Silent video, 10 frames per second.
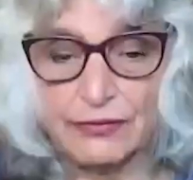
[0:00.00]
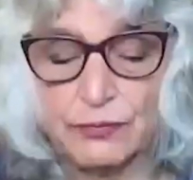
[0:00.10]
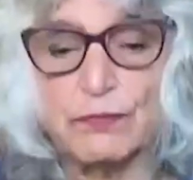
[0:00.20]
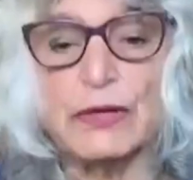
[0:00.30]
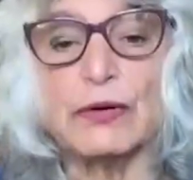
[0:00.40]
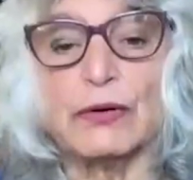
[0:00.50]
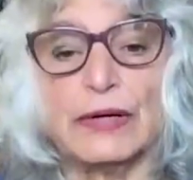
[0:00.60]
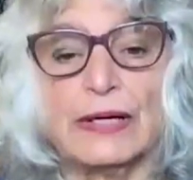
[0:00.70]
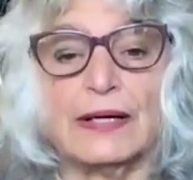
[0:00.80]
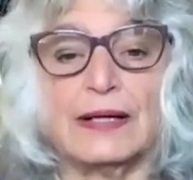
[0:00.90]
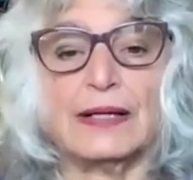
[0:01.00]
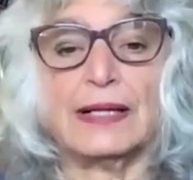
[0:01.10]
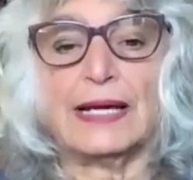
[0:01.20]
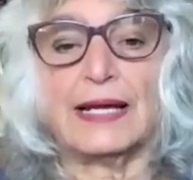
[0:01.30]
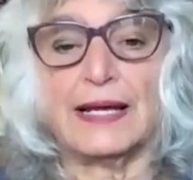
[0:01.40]
of mirroring,
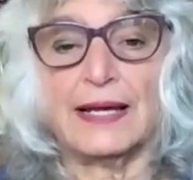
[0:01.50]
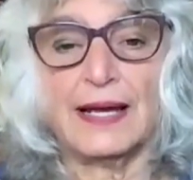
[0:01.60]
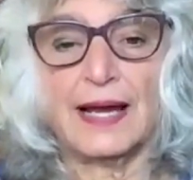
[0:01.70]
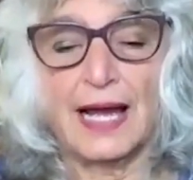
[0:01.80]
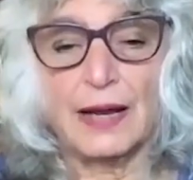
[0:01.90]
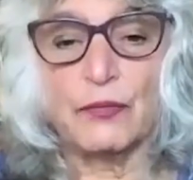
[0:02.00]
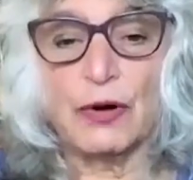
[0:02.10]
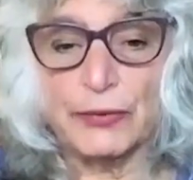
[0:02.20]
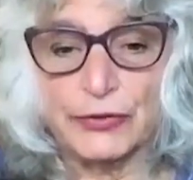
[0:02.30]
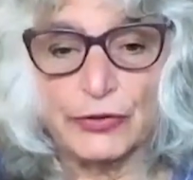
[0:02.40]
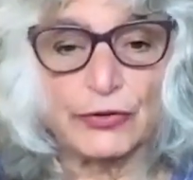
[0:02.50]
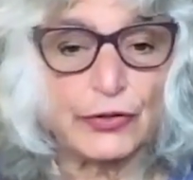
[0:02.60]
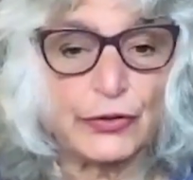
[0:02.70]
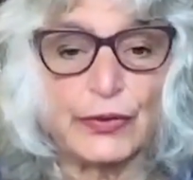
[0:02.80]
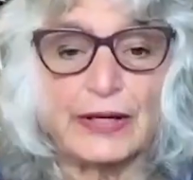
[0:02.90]
like I'm rubber, you're
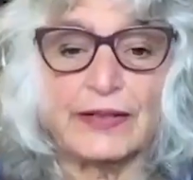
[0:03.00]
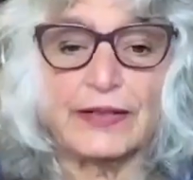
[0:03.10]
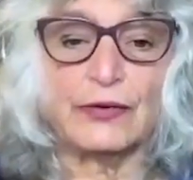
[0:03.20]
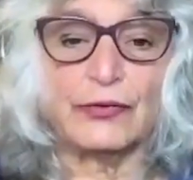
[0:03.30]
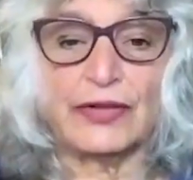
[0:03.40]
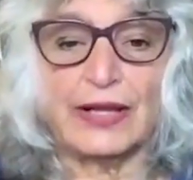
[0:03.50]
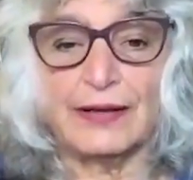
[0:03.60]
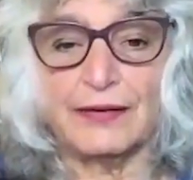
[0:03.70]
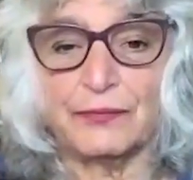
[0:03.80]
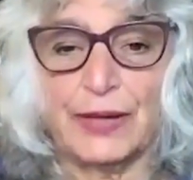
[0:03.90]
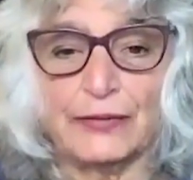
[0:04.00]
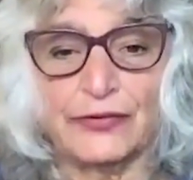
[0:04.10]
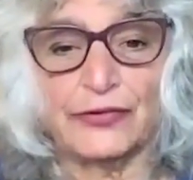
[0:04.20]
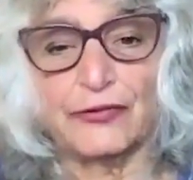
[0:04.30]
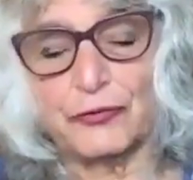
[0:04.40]
glue. Anything you say
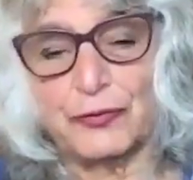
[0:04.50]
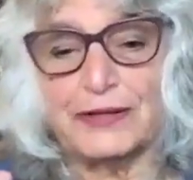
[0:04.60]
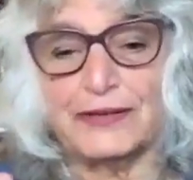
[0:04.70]
bounces off of me